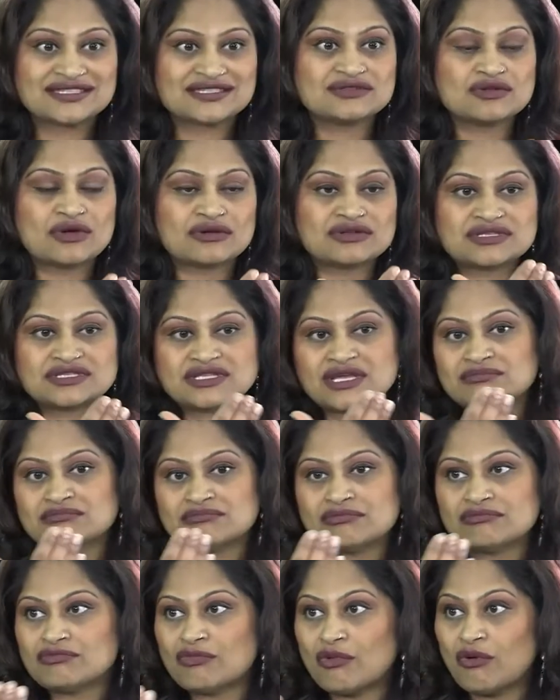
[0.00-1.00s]
It's not
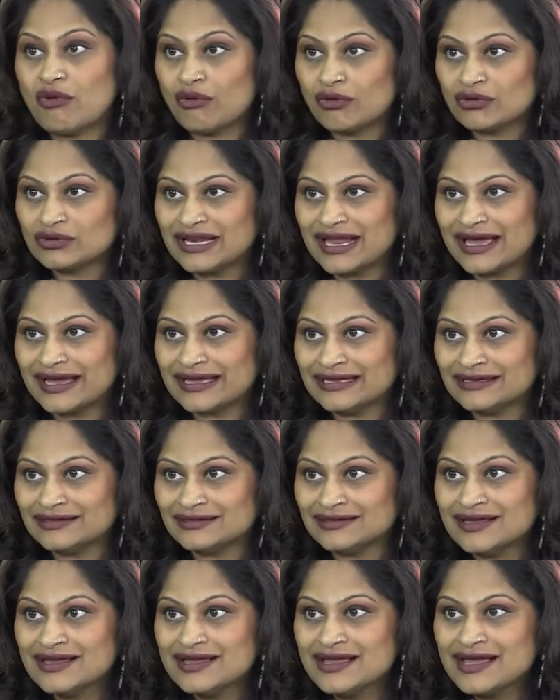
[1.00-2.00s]
some
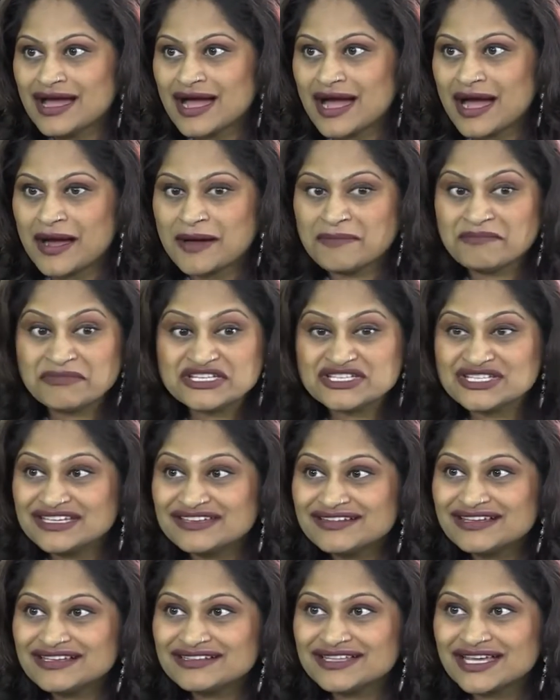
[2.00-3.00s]
online uh,
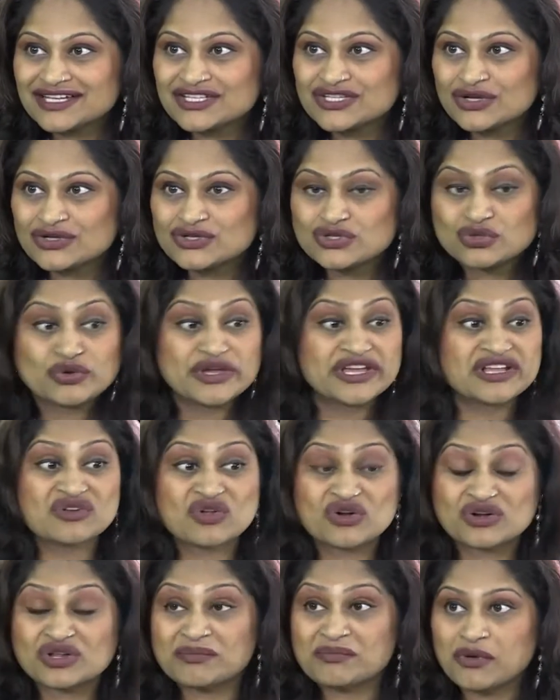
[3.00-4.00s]
material that you're doing,
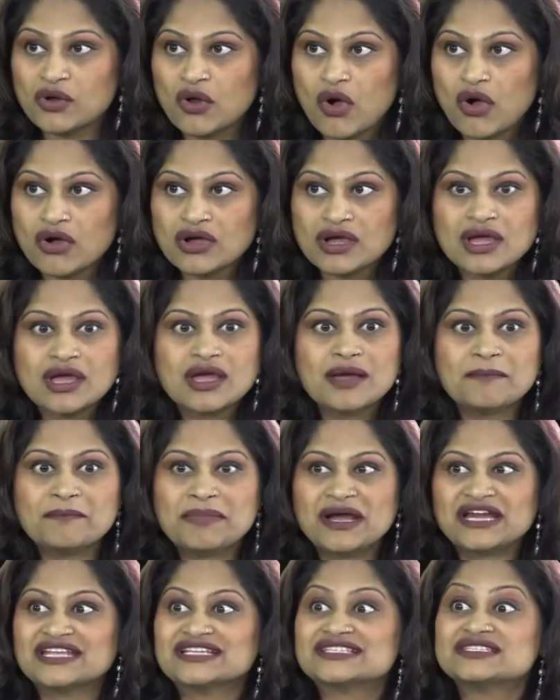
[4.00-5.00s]
not a blog,
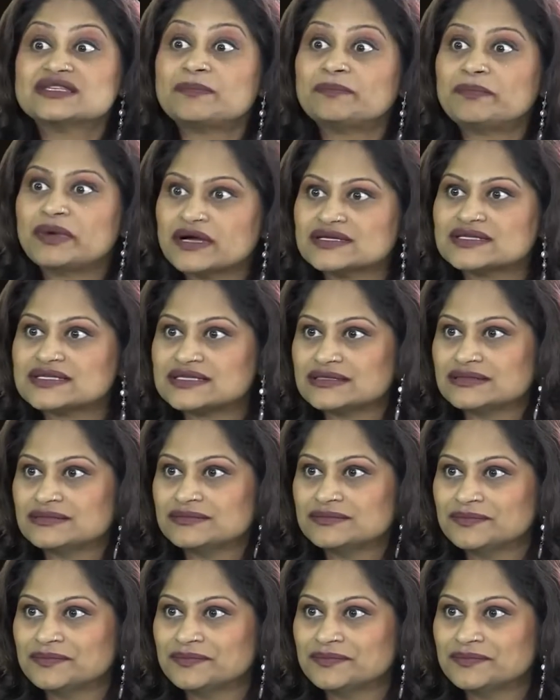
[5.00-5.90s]
but it's a person.